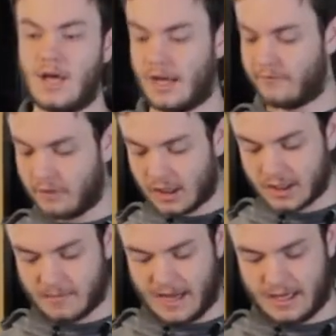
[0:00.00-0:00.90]
And if you look on
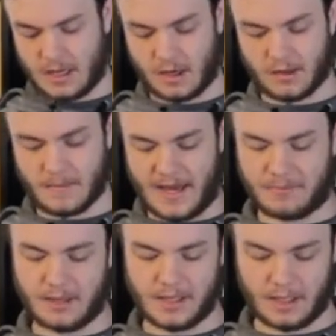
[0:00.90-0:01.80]
the back here, on the
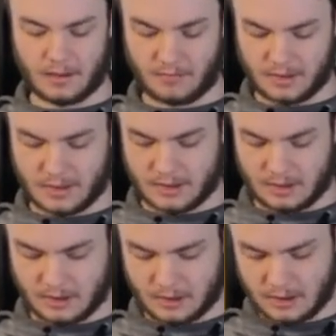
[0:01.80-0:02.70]
back plate here, which
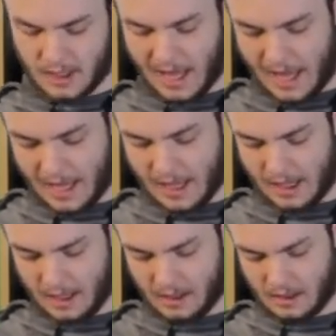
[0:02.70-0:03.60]
is
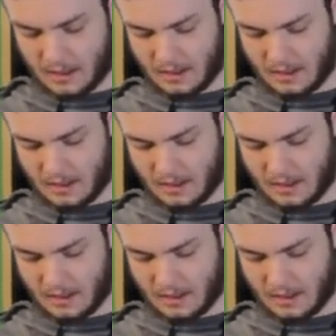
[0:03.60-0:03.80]
it